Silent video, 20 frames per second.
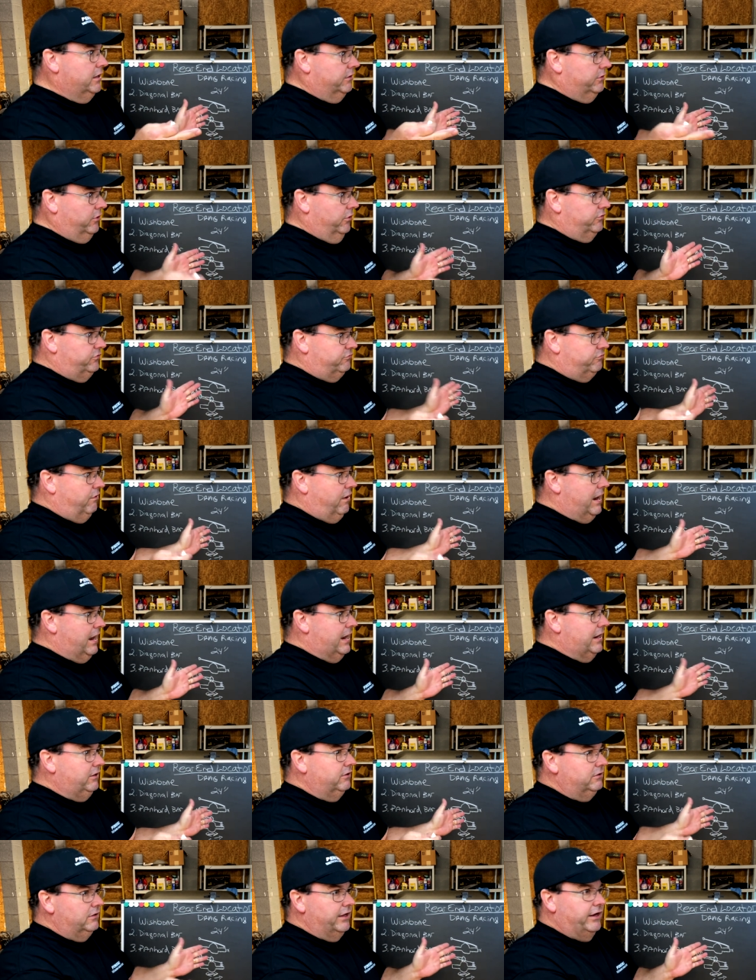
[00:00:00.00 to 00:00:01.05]
those
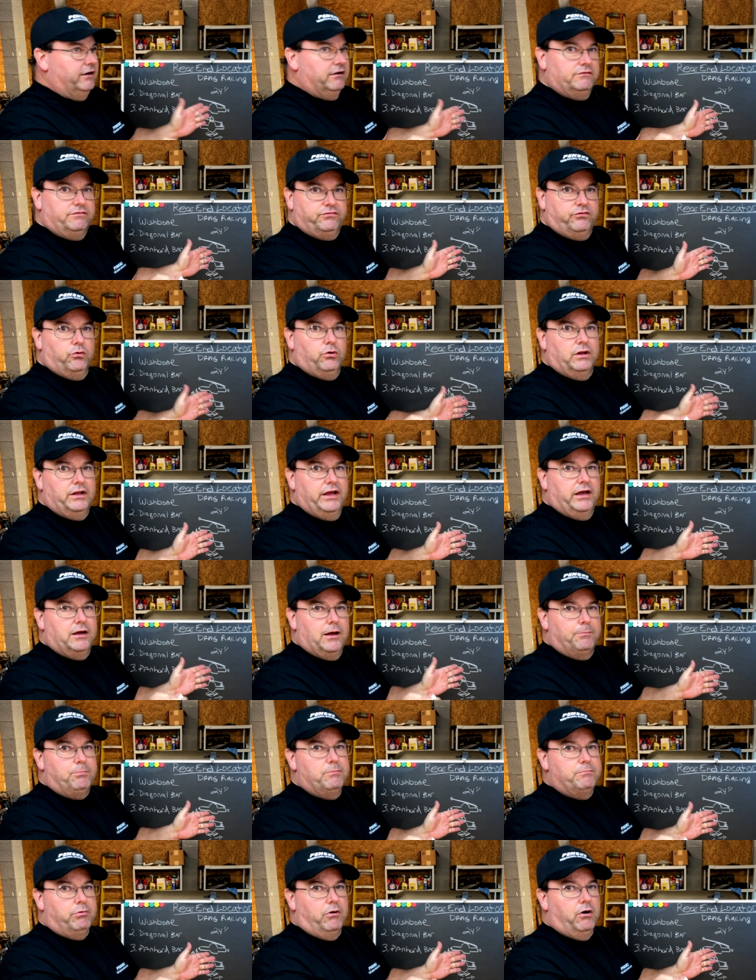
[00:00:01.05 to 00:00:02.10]
triangulated four link
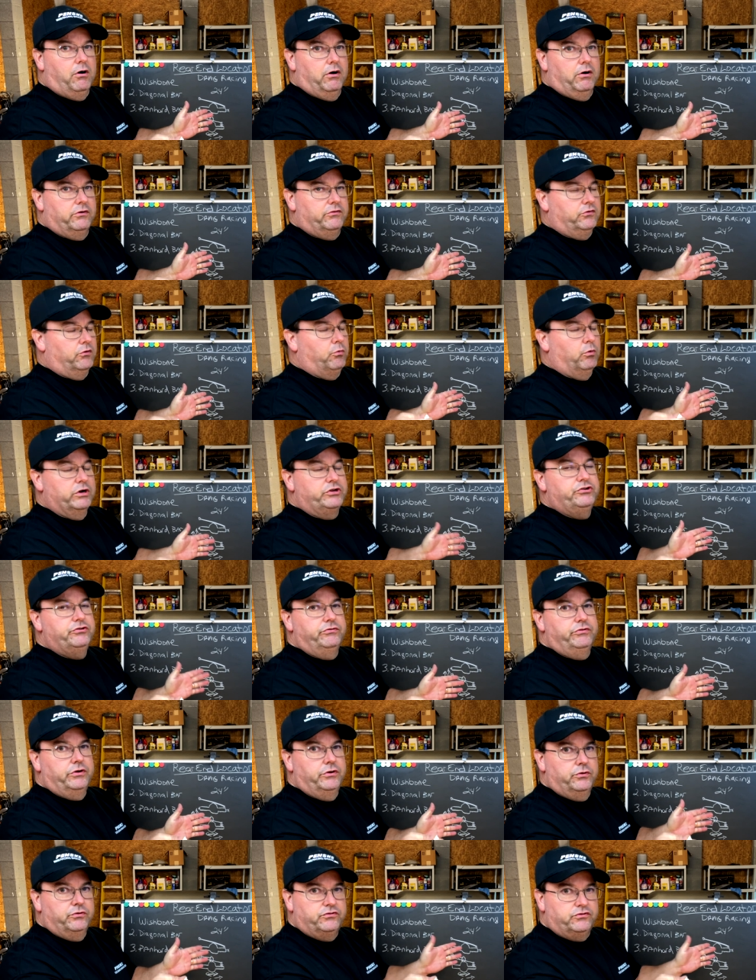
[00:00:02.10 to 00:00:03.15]
upper bars are what you
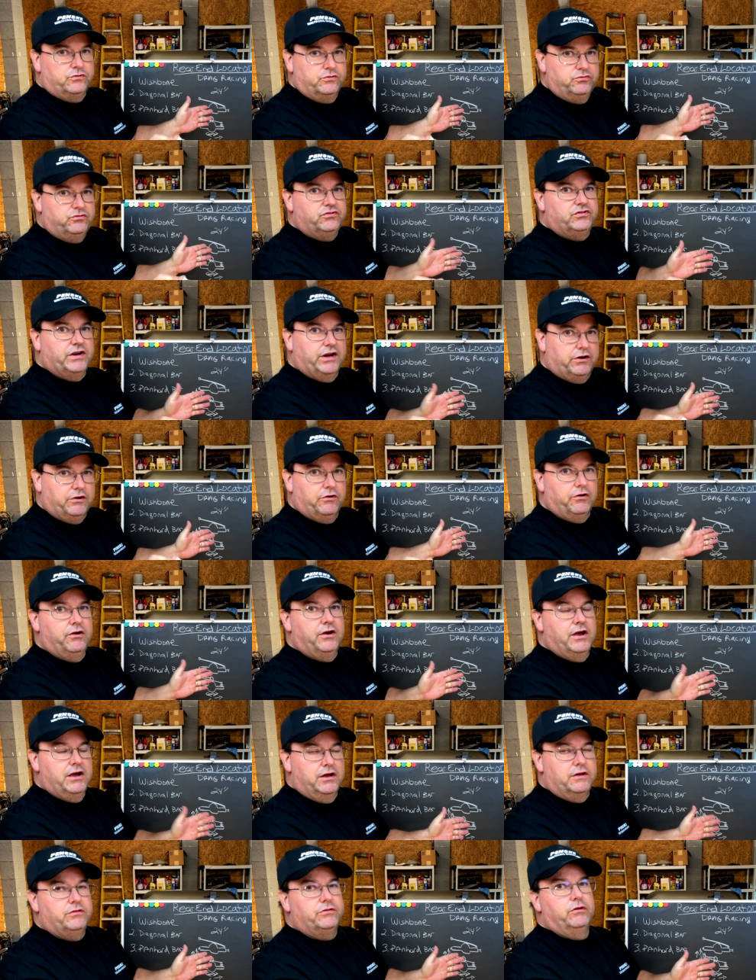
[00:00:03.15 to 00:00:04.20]
use to center
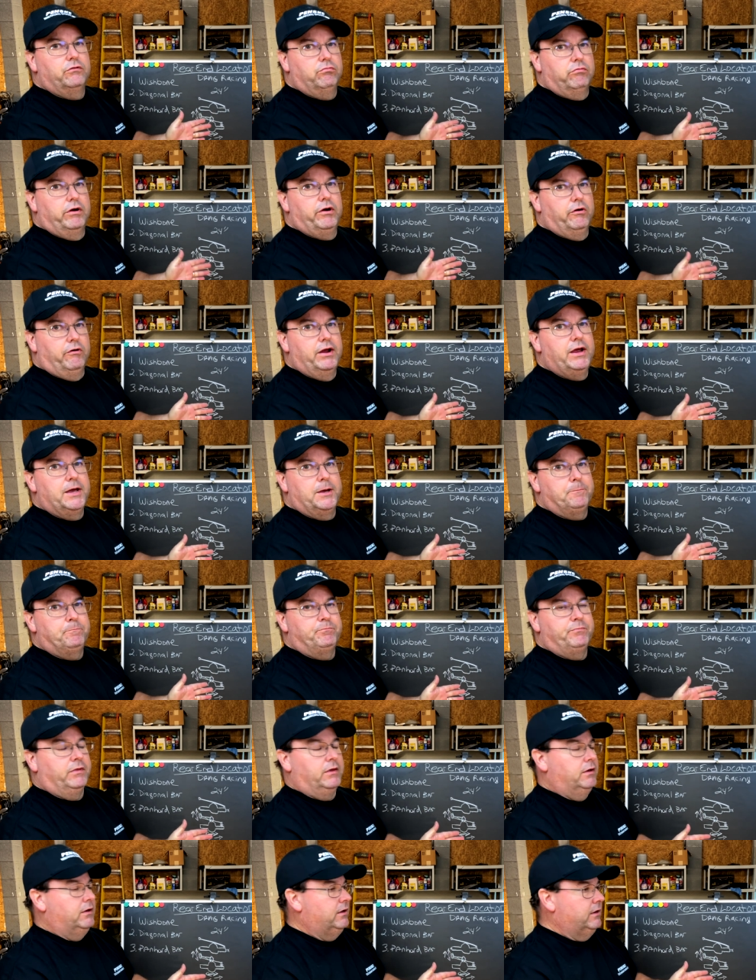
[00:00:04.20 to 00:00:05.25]
the rear end.
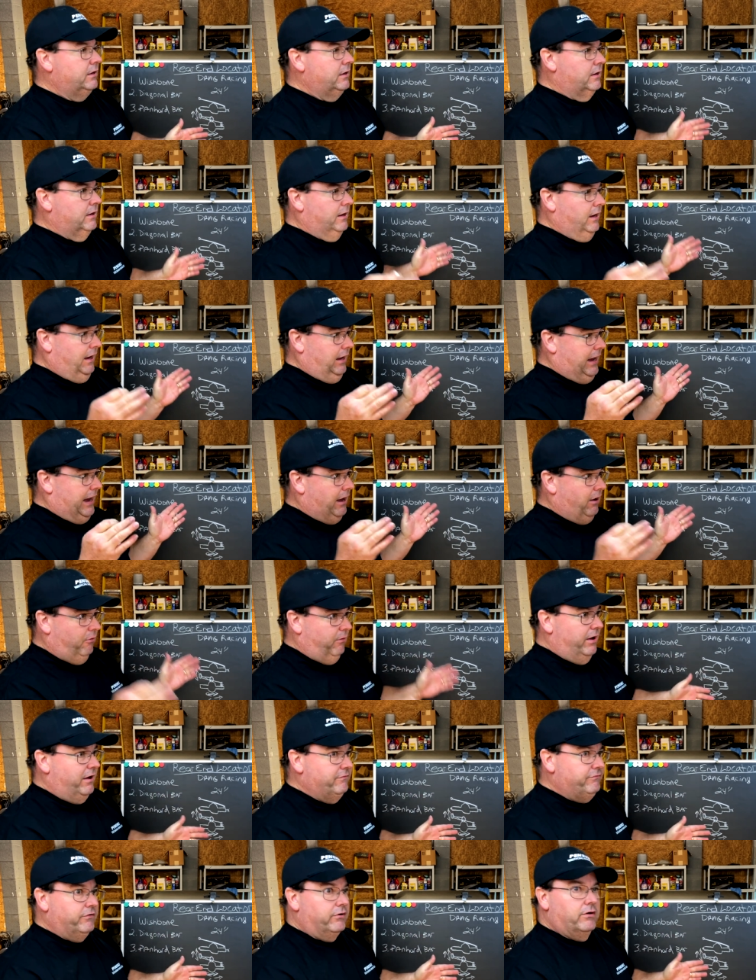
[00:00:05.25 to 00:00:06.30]

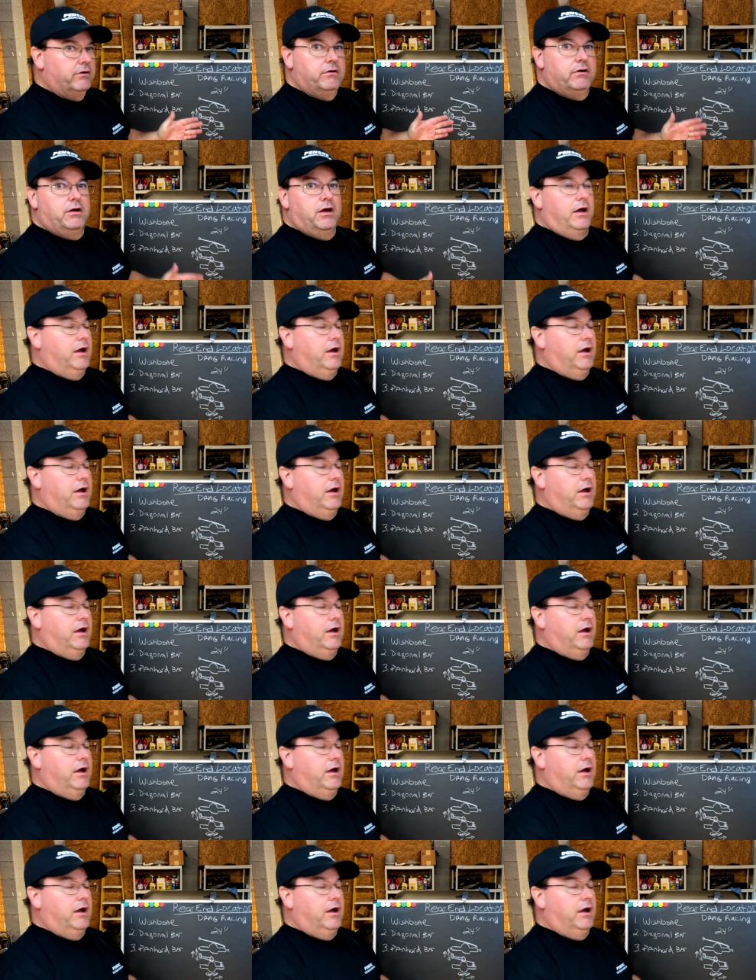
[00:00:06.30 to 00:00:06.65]
However,